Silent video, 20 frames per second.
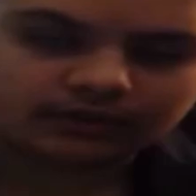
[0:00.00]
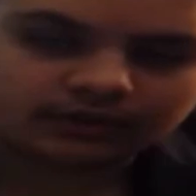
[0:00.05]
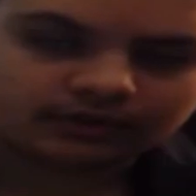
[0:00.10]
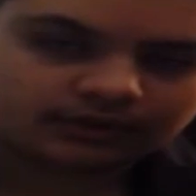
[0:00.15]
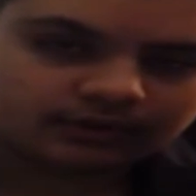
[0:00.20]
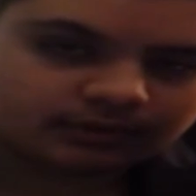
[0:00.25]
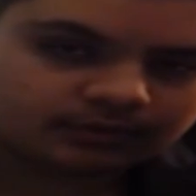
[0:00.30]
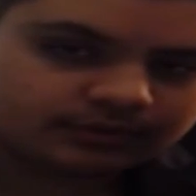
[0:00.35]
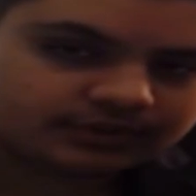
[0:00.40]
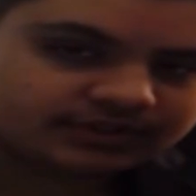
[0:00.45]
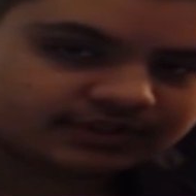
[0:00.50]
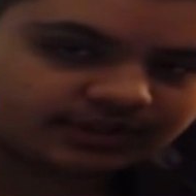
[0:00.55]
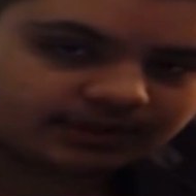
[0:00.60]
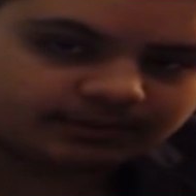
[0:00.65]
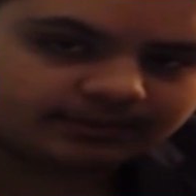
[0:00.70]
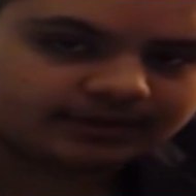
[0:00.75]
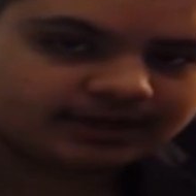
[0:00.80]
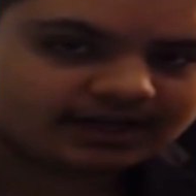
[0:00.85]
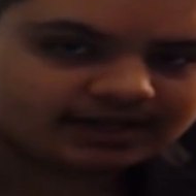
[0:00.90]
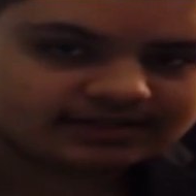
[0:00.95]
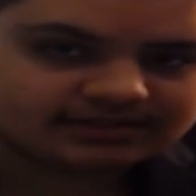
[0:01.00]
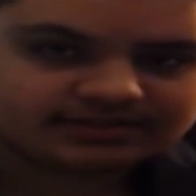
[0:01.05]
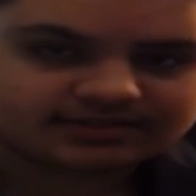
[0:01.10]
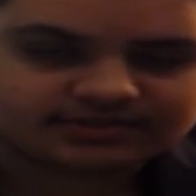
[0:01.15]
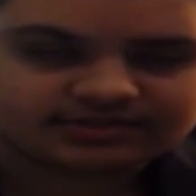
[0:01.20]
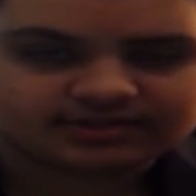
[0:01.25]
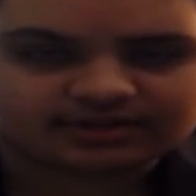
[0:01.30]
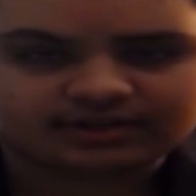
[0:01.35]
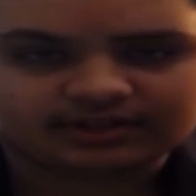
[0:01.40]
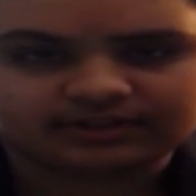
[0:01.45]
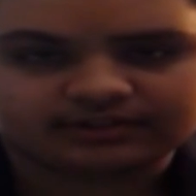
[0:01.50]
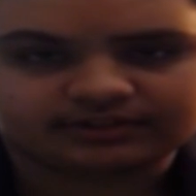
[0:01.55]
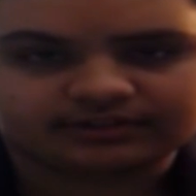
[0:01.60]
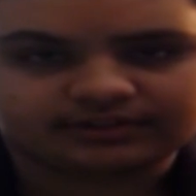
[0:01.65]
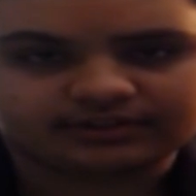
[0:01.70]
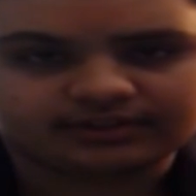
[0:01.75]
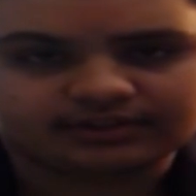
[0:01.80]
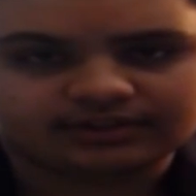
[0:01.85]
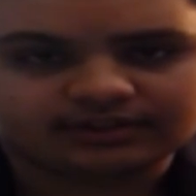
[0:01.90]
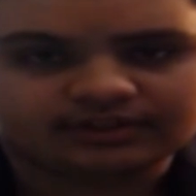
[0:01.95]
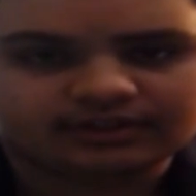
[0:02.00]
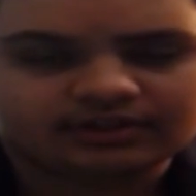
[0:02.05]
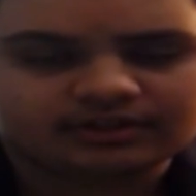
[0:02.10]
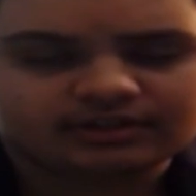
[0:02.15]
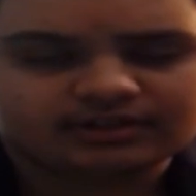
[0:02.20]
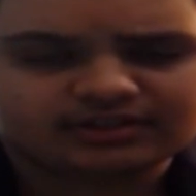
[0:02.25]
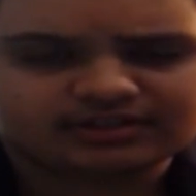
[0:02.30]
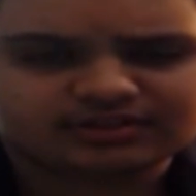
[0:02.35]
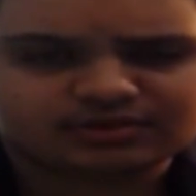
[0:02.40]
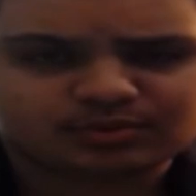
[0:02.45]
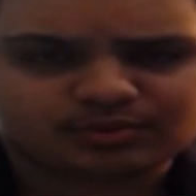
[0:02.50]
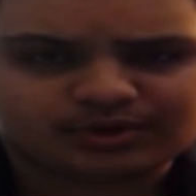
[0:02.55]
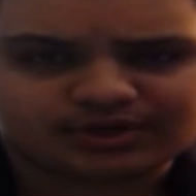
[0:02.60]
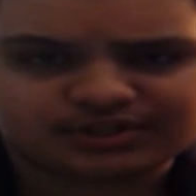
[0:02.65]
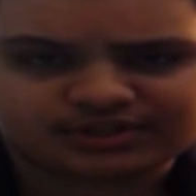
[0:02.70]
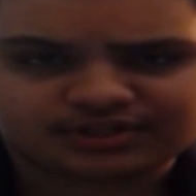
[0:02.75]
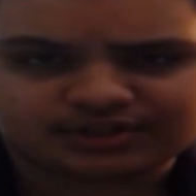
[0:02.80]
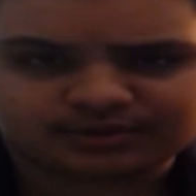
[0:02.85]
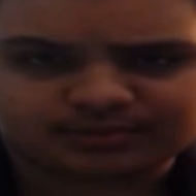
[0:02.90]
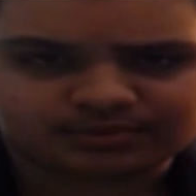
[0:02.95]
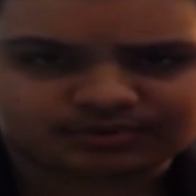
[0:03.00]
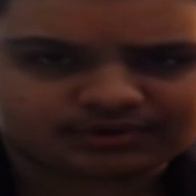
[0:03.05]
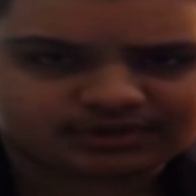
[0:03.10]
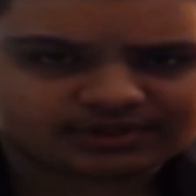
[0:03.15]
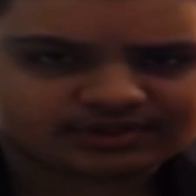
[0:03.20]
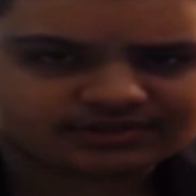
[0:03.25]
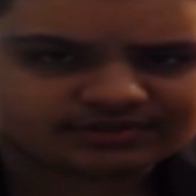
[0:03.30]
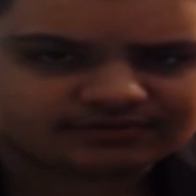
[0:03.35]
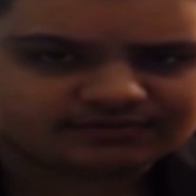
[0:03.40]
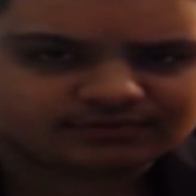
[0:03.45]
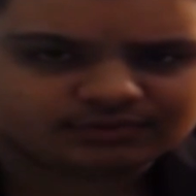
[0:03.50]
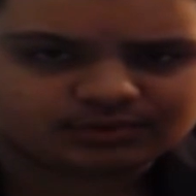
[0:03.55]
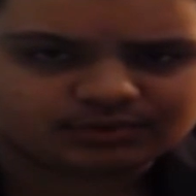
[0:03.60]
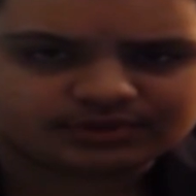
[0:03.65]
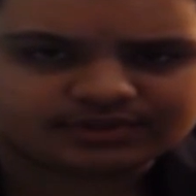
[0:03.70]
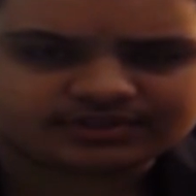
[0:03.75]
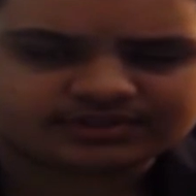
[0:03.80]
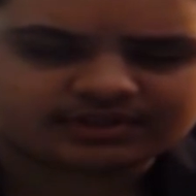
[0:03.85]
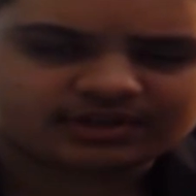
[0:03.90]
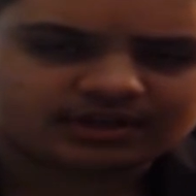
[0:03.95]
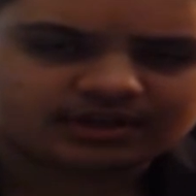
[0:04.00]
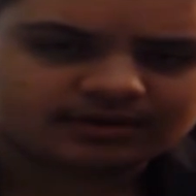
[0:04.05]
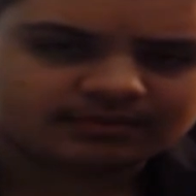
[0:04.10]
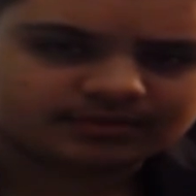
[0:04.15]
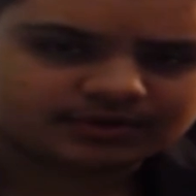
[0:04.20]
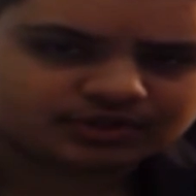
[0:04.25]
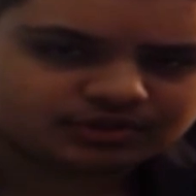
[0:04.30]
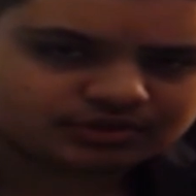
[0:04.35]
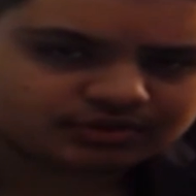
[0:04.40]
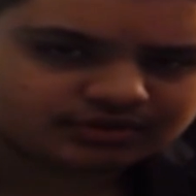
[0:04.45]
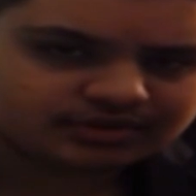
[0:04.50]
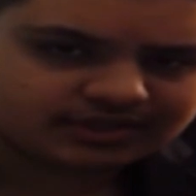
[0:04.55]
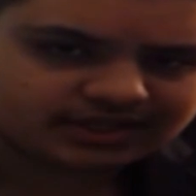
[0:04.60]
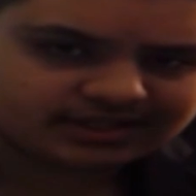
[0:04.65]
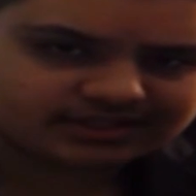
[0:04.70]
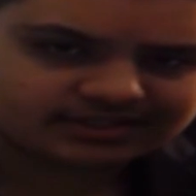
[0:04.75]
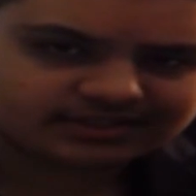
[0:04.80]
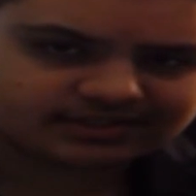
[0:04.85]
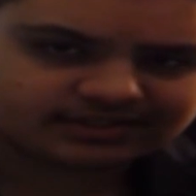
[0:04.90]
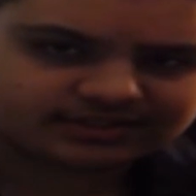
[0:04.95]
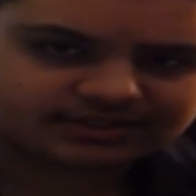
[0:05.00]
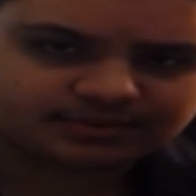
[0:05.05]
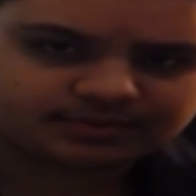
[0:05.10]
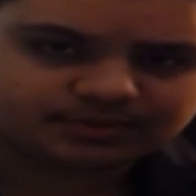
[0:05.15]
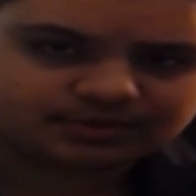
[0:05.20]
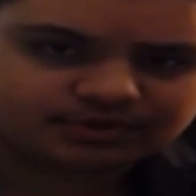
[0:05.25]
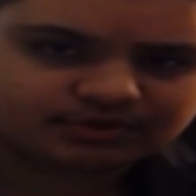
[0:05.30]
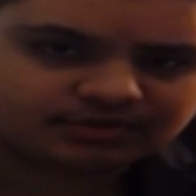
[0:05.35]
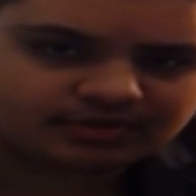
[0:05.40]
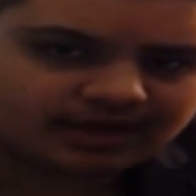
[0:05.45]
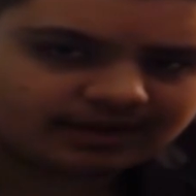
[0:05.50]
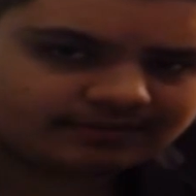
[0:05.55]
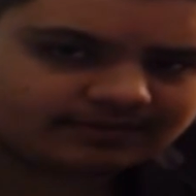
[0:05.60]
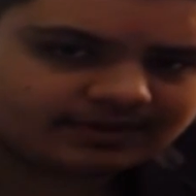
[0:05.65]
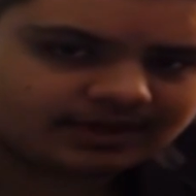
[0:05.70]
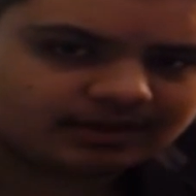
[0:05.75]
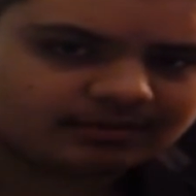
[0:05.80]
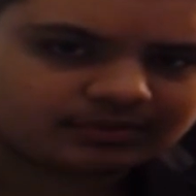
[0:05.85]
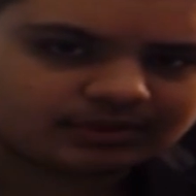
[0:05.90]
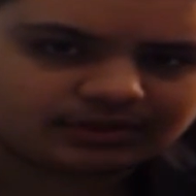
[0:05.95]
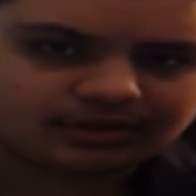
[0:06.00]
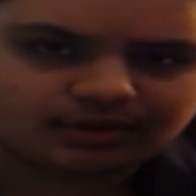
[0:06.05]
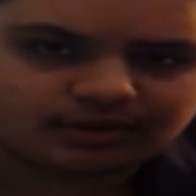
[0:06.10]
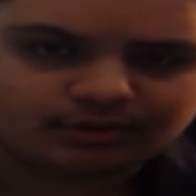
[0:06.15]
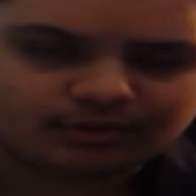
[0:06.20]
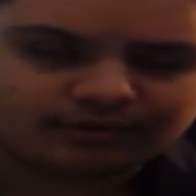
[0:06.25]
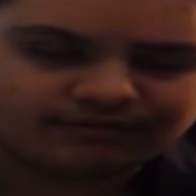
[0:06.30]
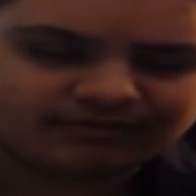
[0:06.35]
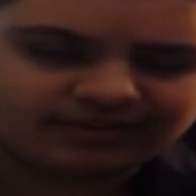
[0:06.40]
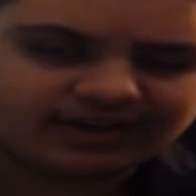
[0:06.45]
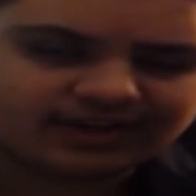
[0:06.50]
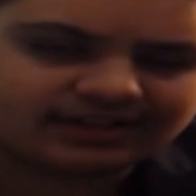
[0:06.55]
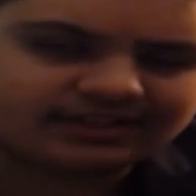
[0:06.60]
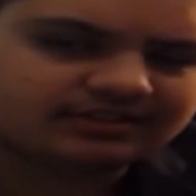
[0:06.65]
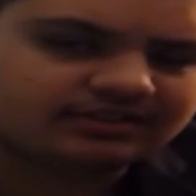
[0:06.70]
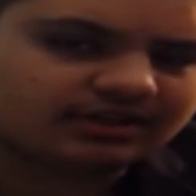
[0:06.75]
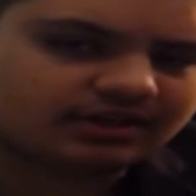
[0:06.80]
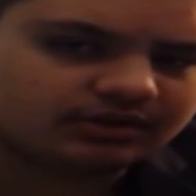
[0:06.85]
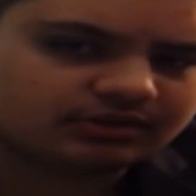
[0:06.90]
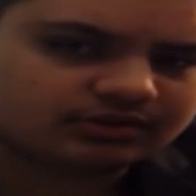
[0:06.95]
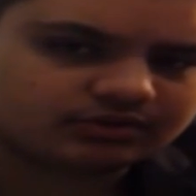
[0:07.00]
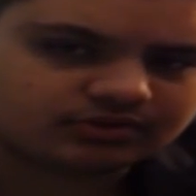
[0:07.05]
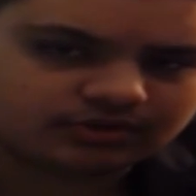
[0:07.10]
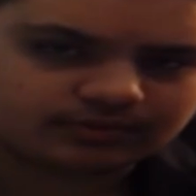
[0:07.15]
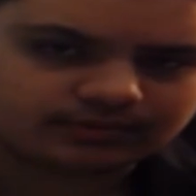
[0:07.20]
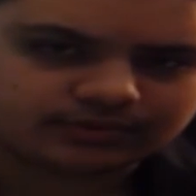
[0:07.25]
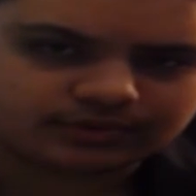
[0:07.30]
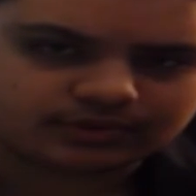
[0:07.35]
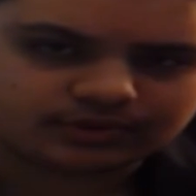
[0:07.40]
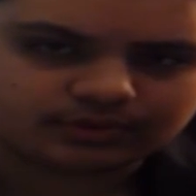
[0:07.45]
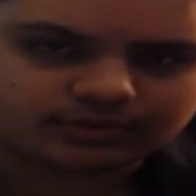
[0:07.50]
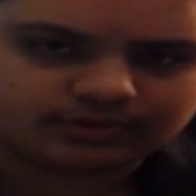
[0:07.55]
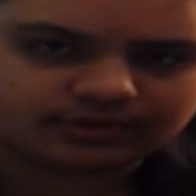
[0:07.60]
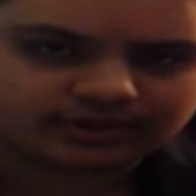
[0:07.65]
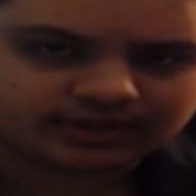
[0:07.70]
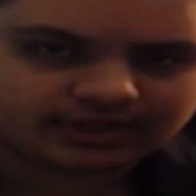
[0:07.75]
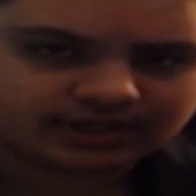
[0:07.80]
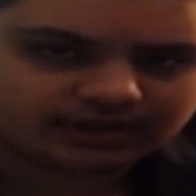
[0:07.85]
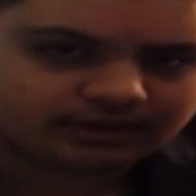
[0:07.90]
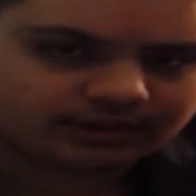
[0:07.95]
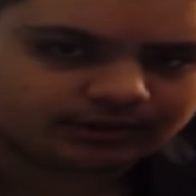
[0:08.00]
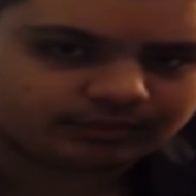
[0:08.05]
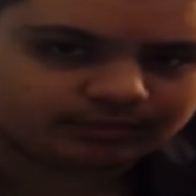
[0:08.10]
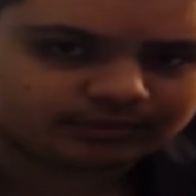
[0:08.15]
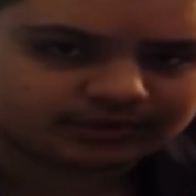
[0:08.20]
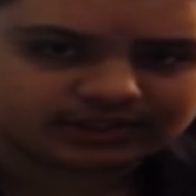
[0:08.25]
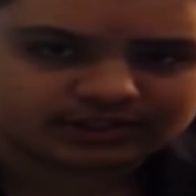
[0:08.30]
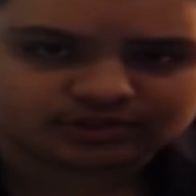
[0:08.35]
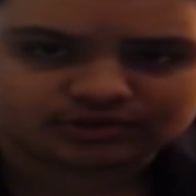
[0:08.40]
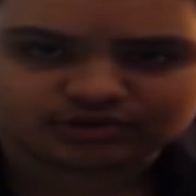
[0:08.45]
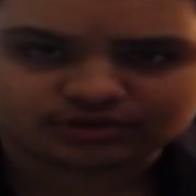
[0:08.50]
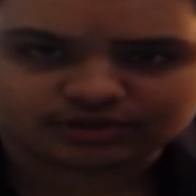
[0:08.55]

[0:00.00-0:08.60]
What's up, guys? It's Sawhill here. You guys are watching The Progressive Voice. Make sure you guys click subscribe down below. We're fighting Donald Trump tooth and nail, and we need your